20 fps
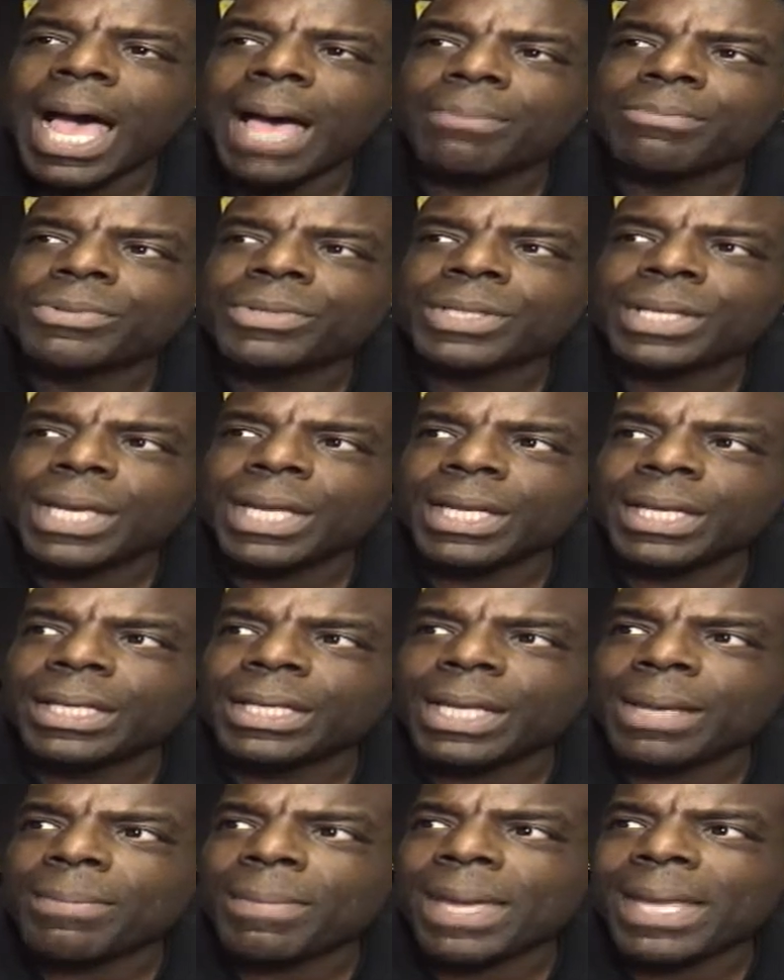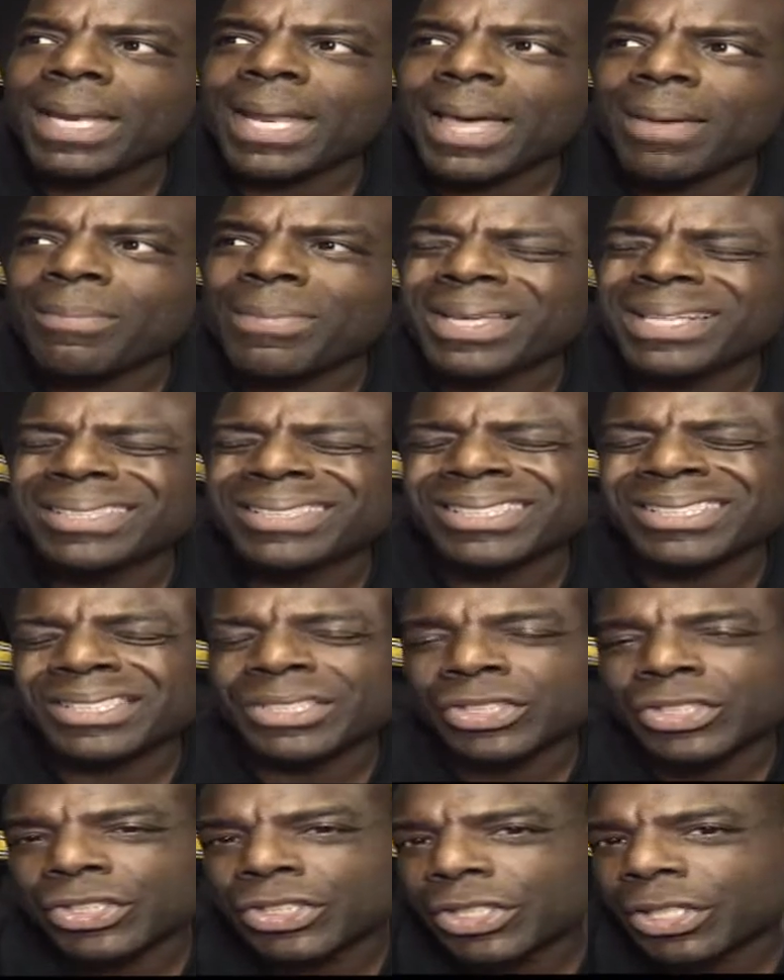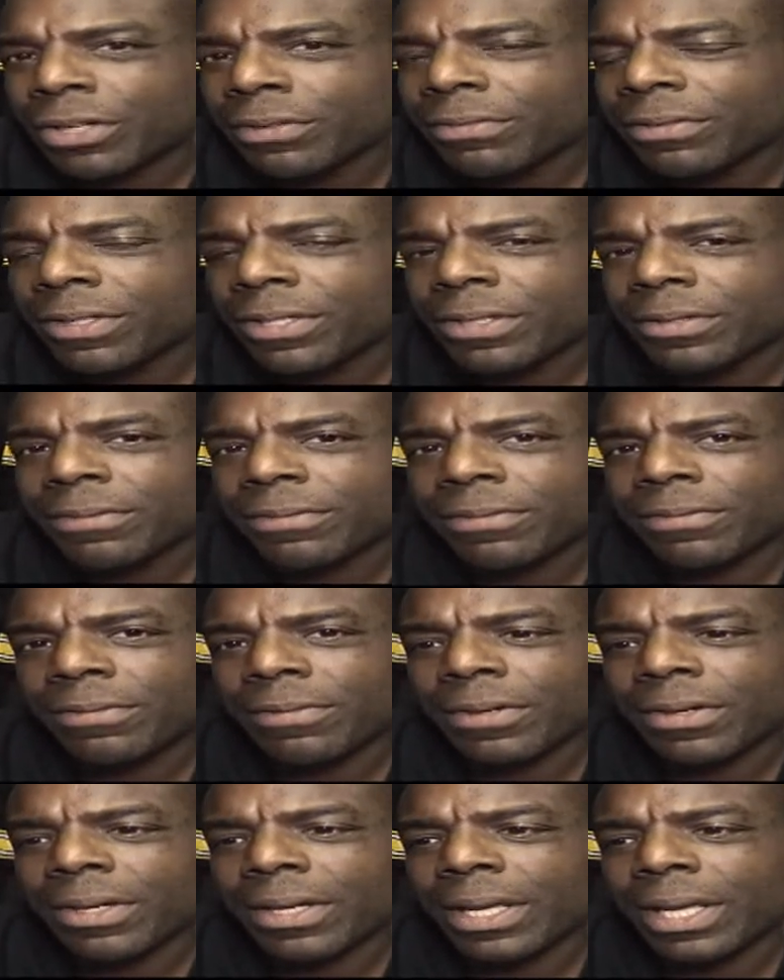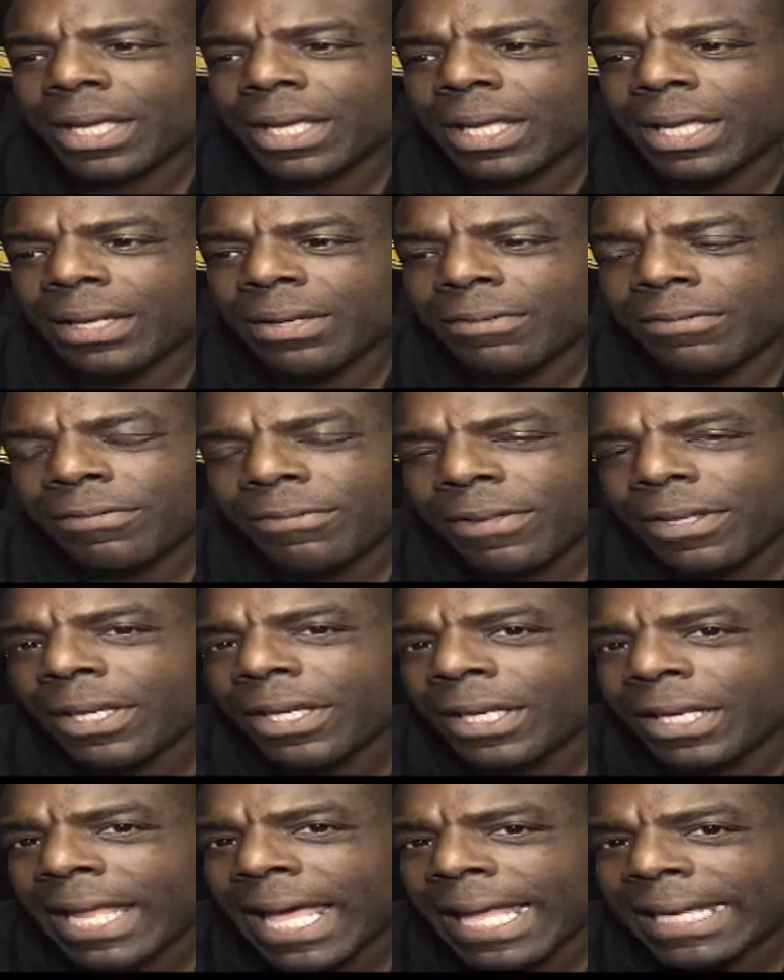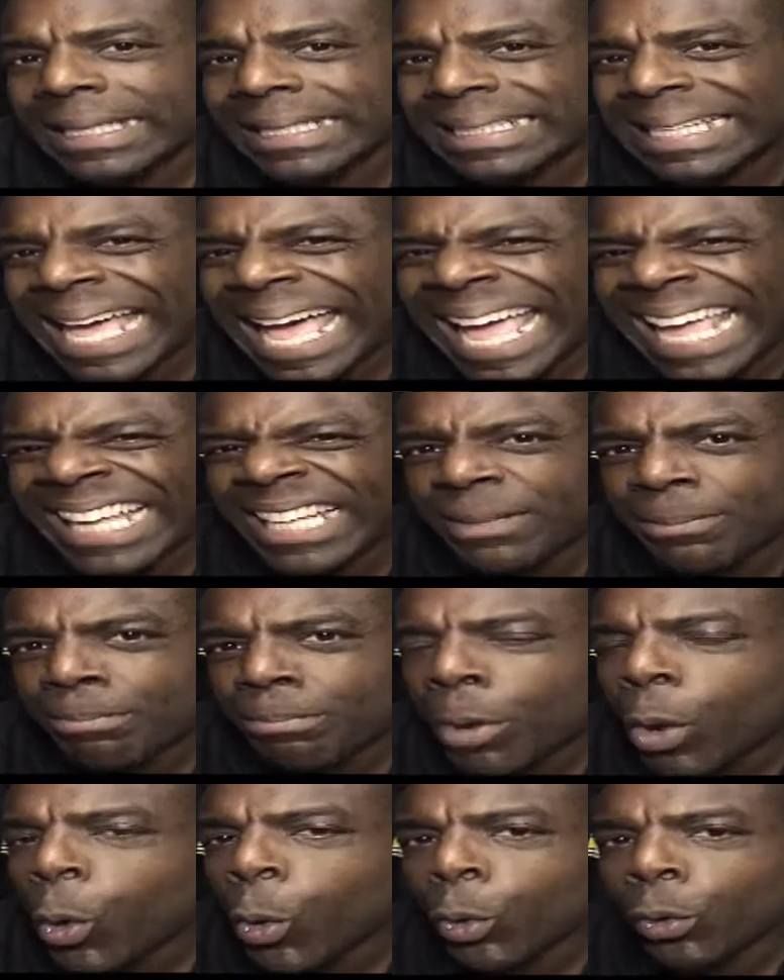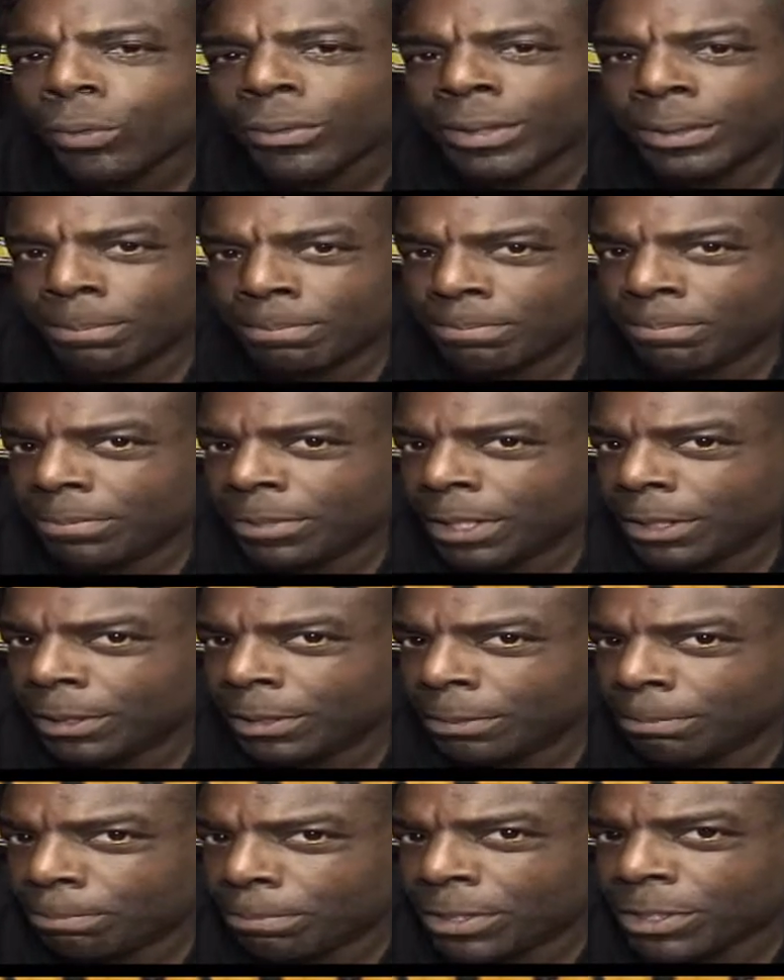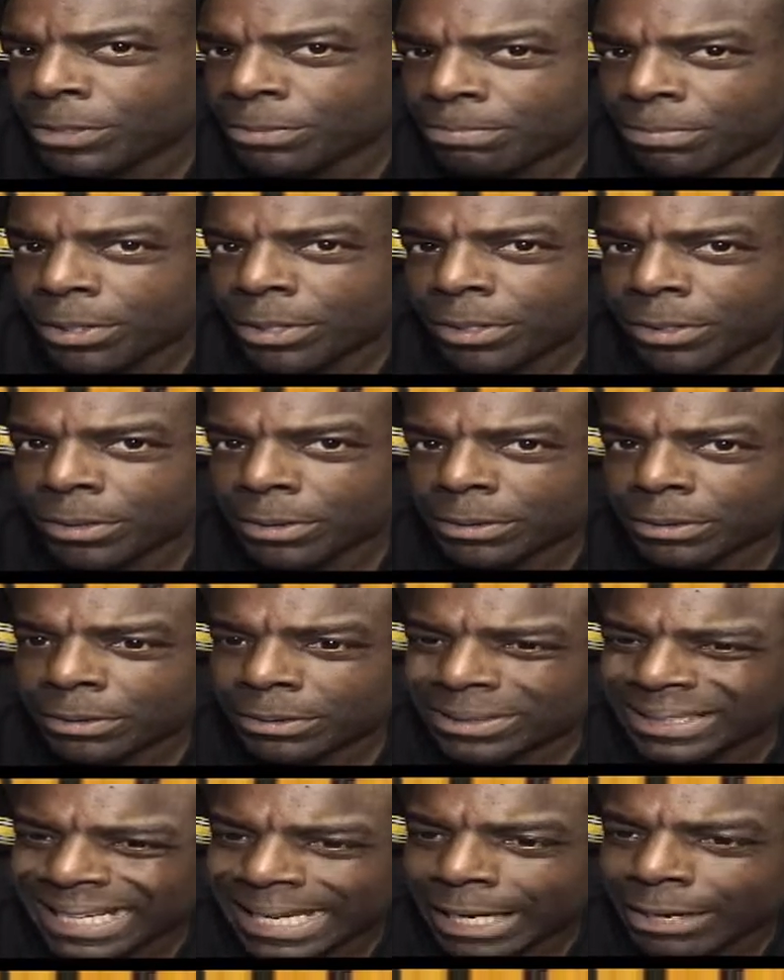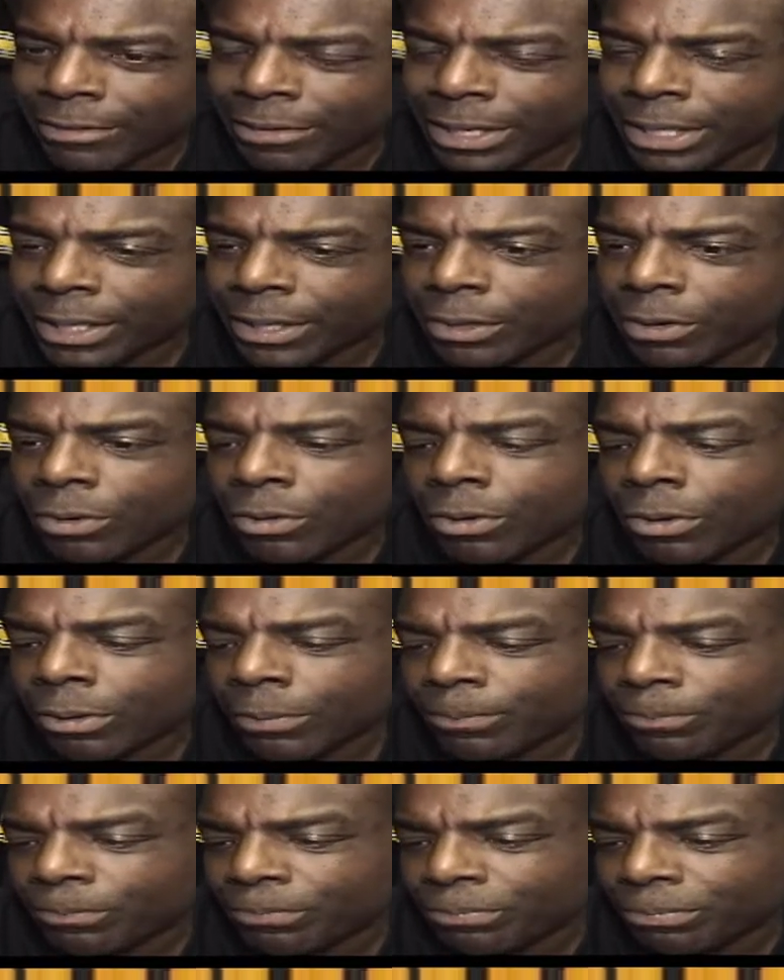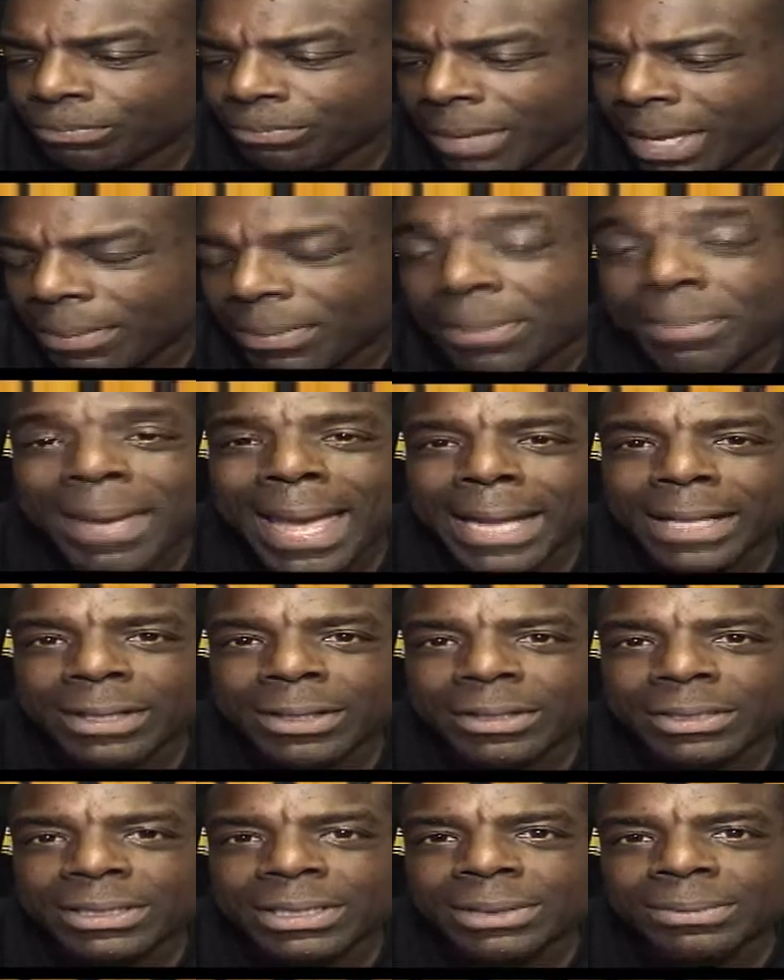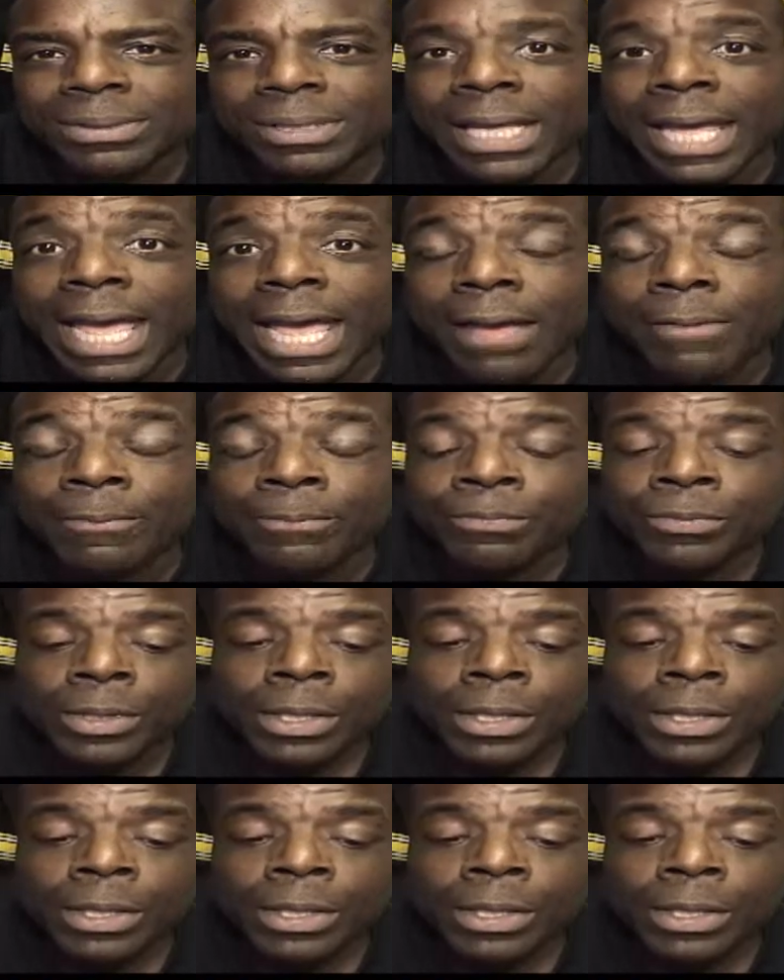I'm saying that they may not be as conservative and fit in that tight mold that the Pittsburgh area or maybe back there seems to have.